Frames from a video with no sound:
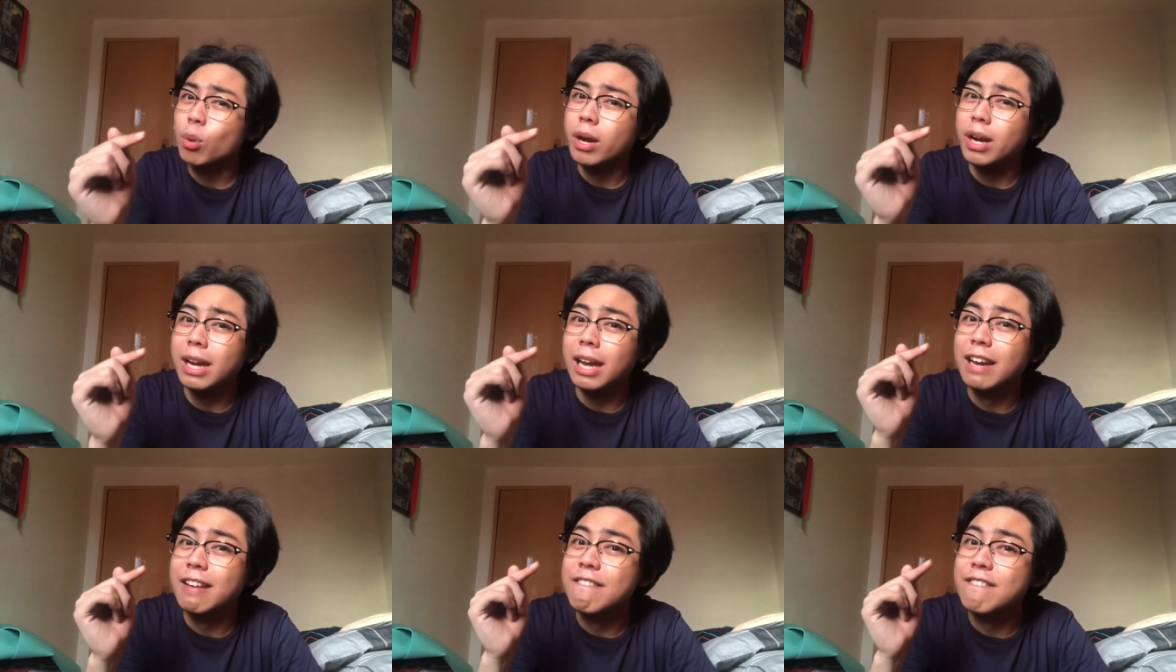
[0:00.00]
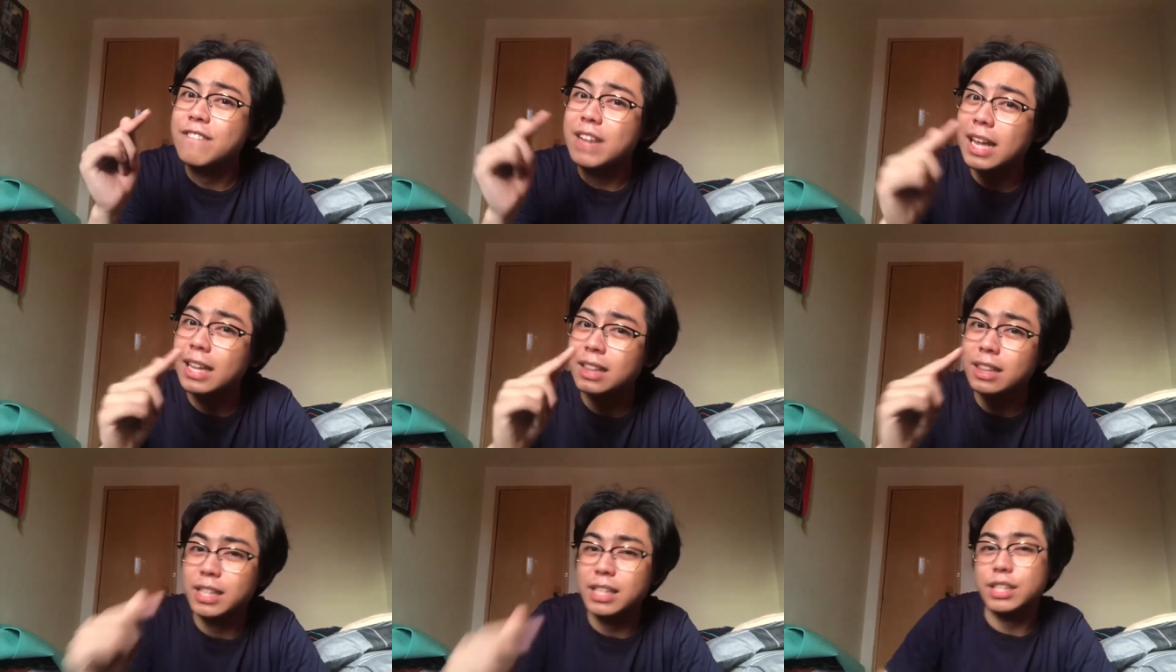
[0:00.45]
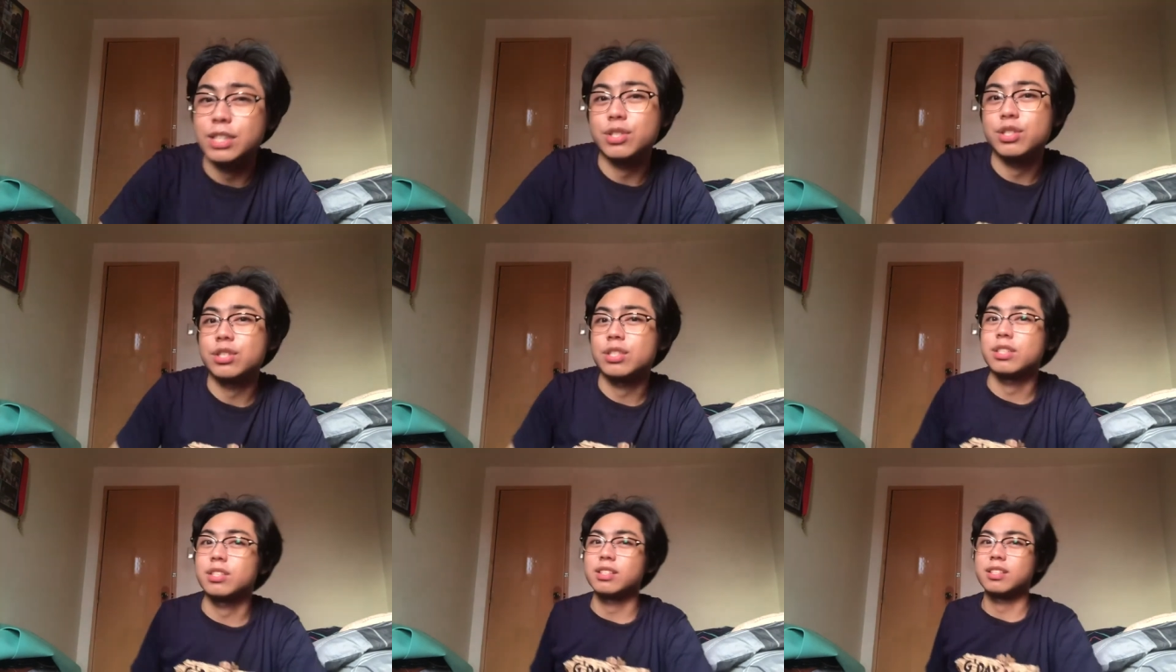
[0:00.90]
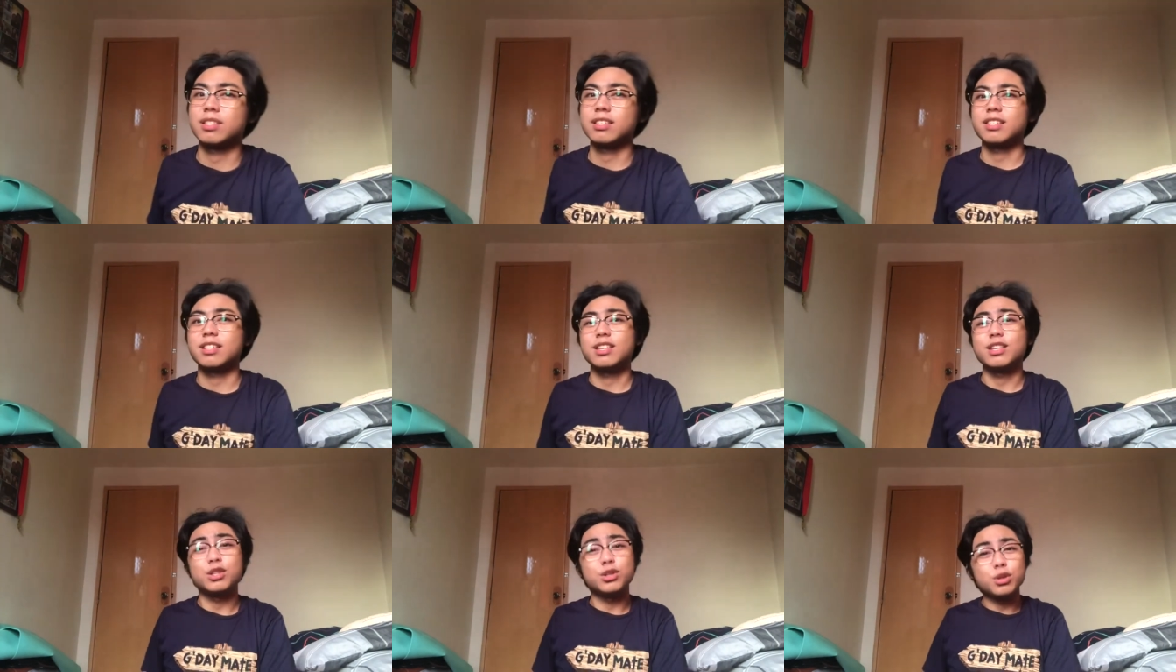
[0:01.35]
an advantage.
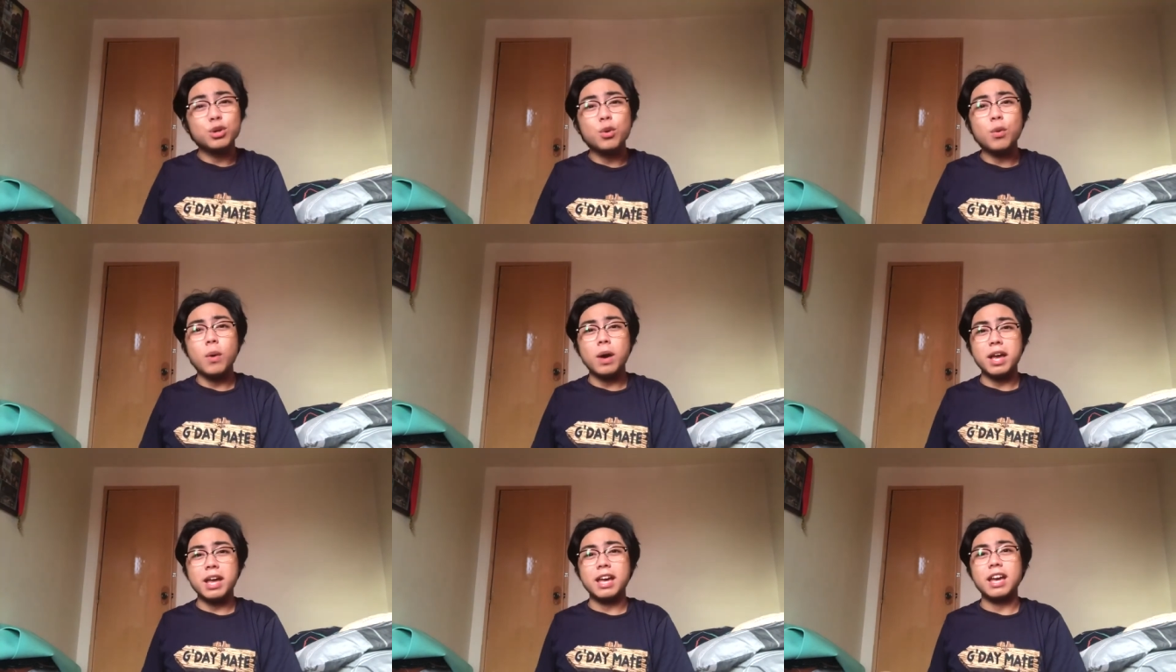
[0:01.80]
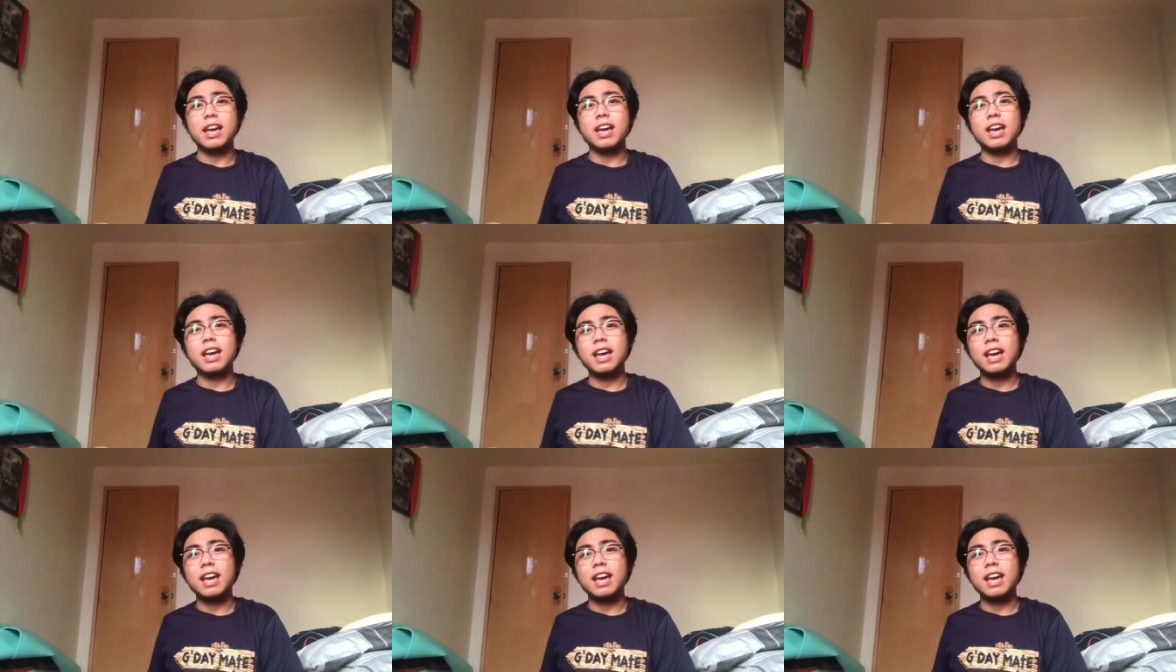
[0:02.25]
You know why?